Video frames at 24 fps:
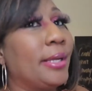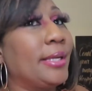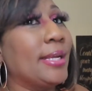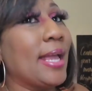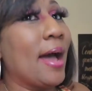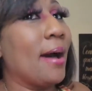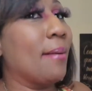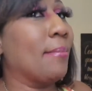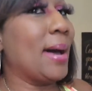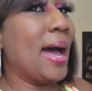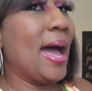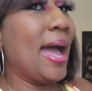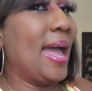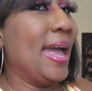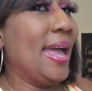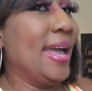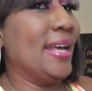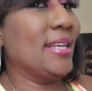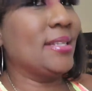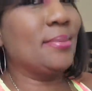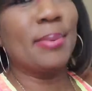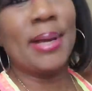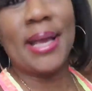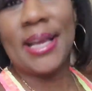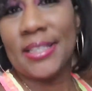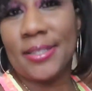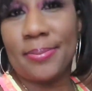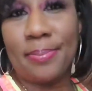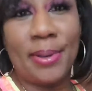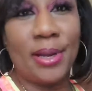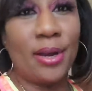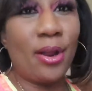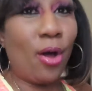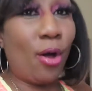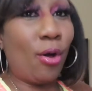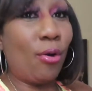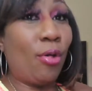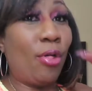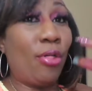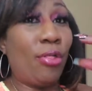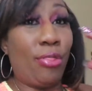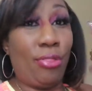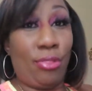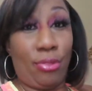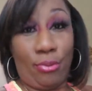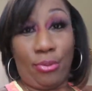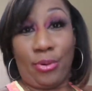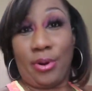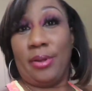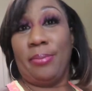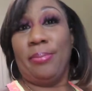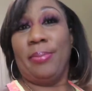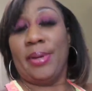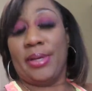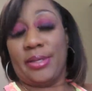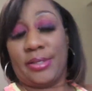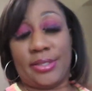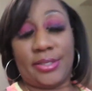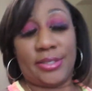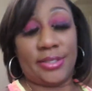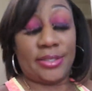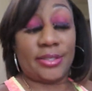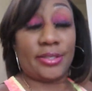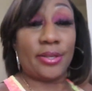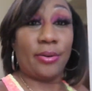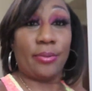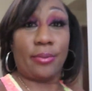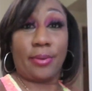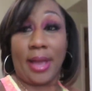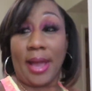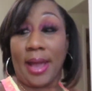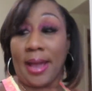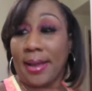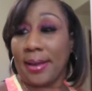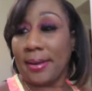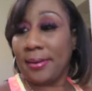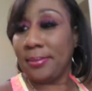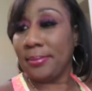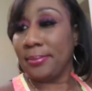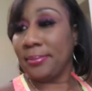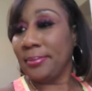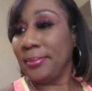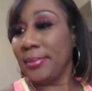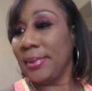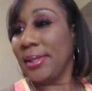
Y'all, my asthma has been on 3 missions, okay?